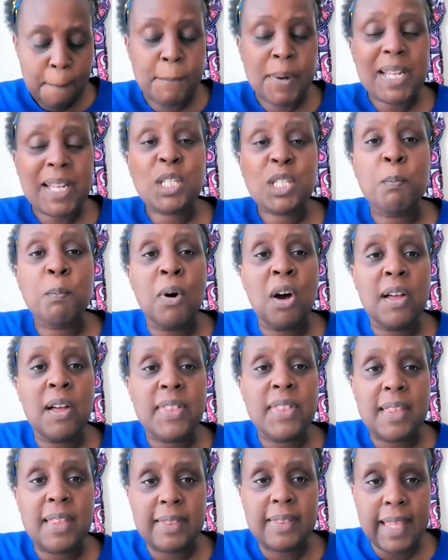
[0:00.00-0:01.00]
But more
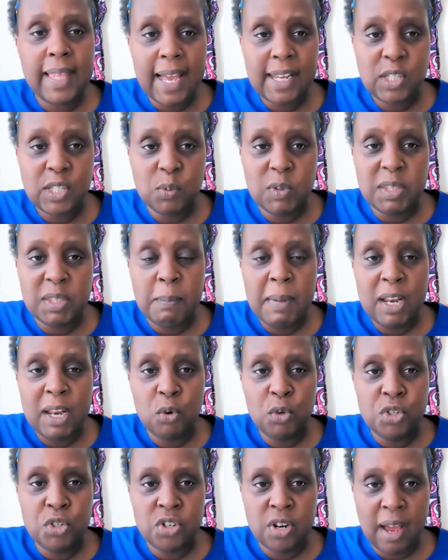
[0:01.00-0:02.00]
than that, with
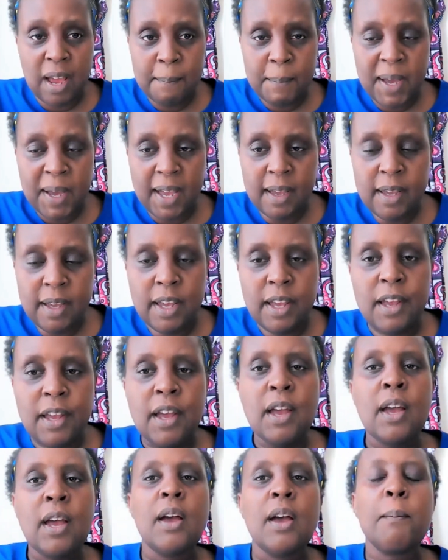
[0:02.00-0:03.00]
melodrama
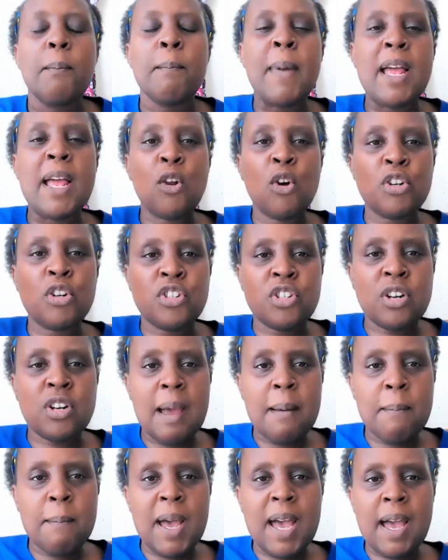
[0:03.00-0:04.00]

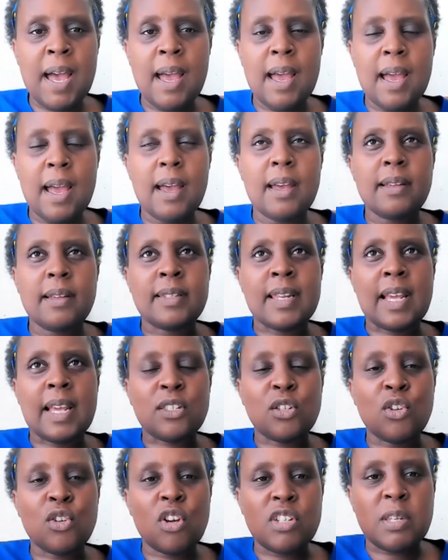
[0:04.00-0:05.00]

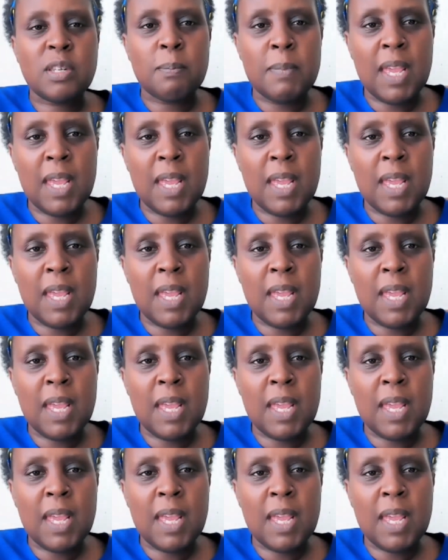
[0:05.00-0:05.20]
does not